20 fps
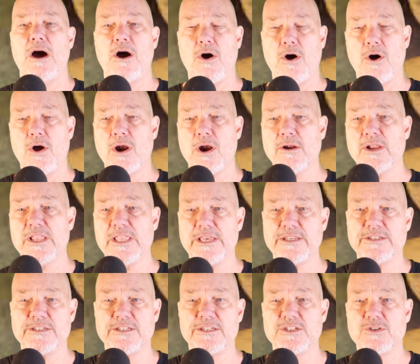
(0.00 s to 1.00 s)
Our
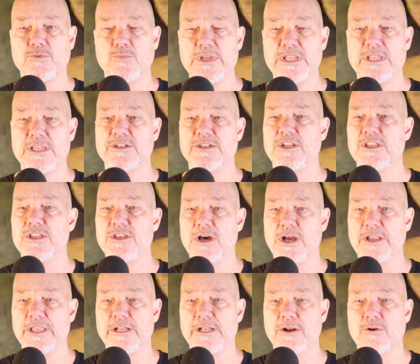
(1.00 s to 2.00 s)
guest this week is a
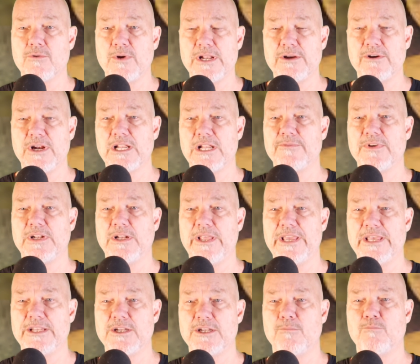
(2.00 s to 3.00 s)
young integrator out of
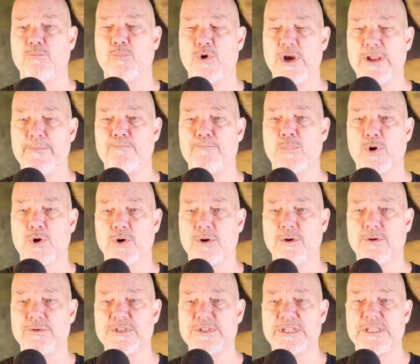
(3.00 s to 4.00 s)
Atlanta, Brent
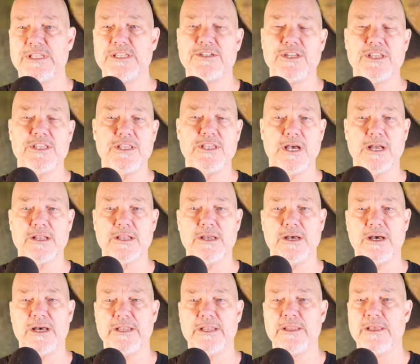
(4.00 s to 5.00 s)
Burrows. He's a young
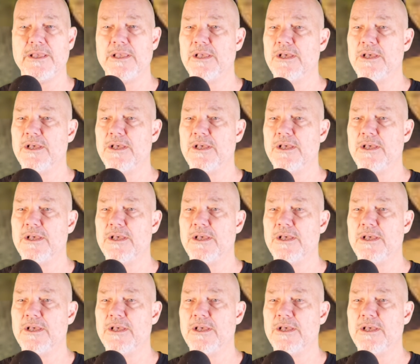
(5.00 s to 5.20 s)
gun.